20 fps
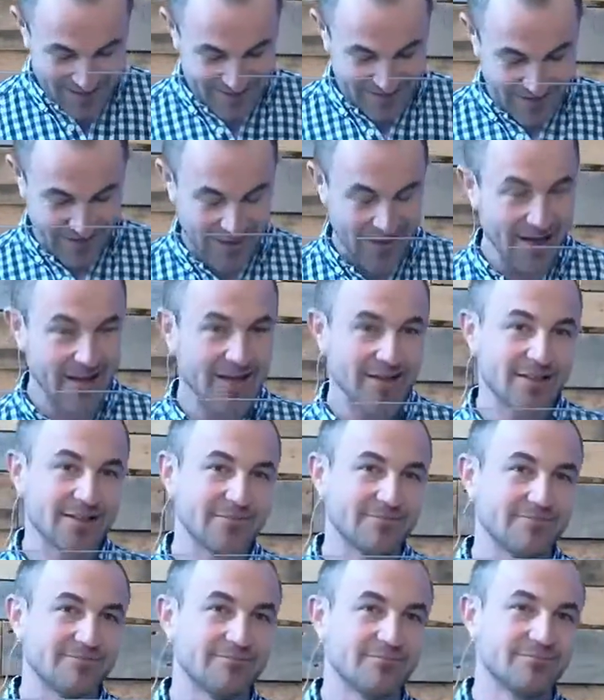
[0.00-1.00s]
dye.
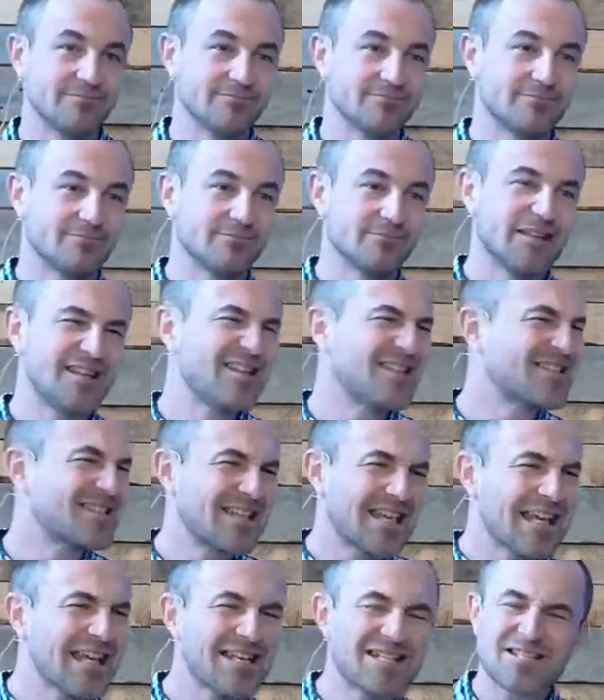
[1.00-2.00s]
He
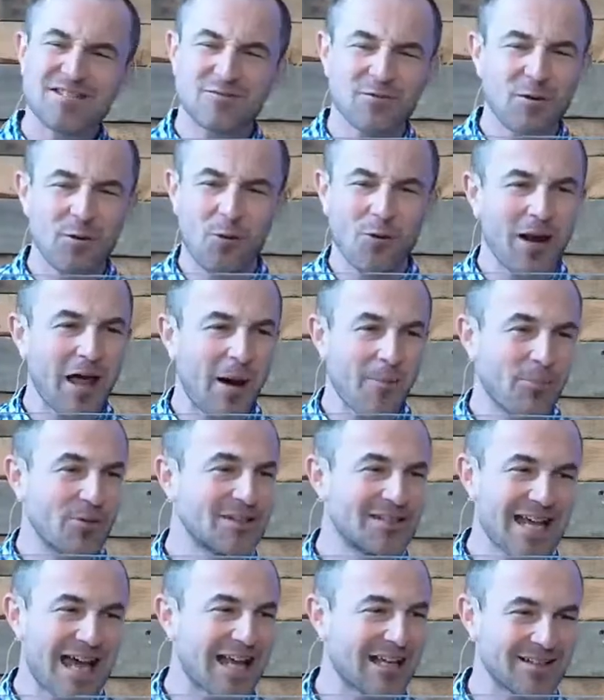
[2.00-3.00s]
sees through all our
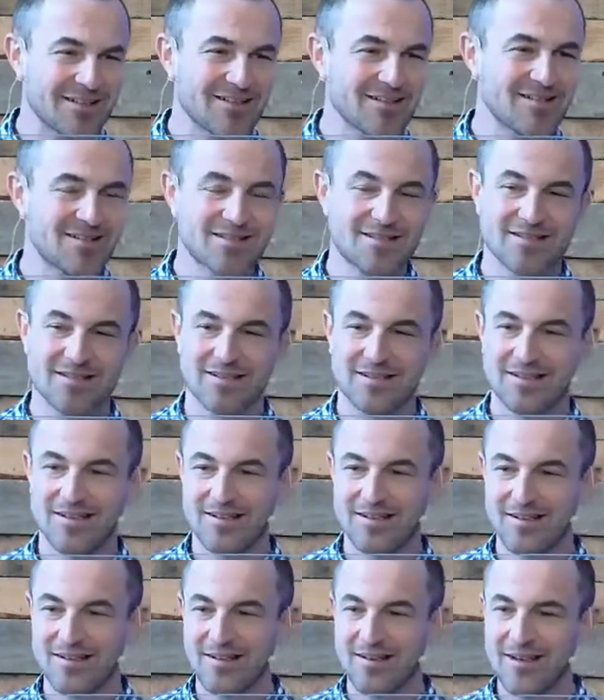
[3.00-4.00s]
pretense,
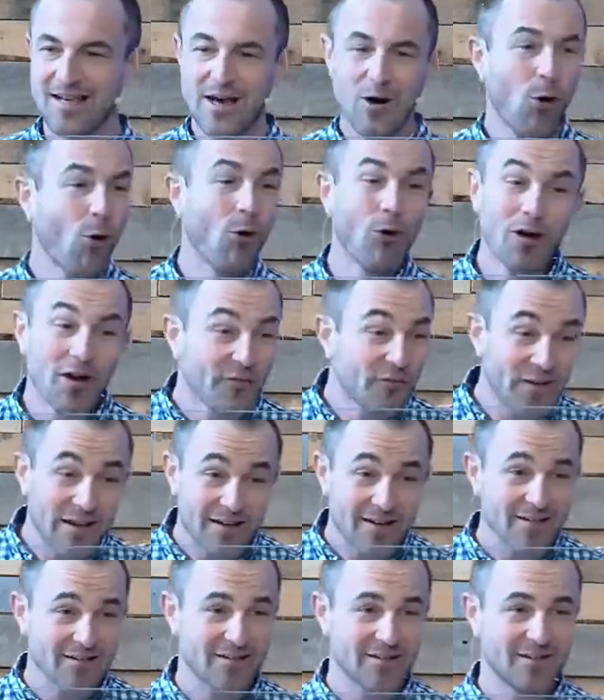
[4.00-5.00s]
all of
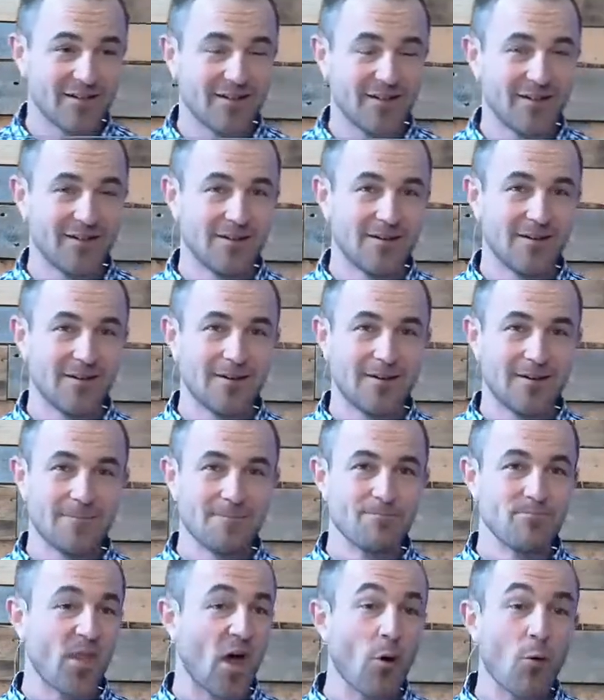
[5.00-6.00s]
it.
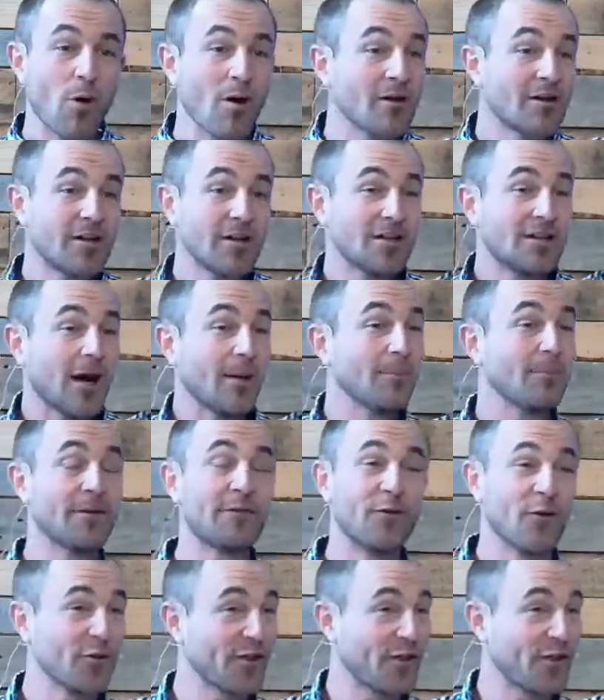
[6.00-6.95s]
No one can come before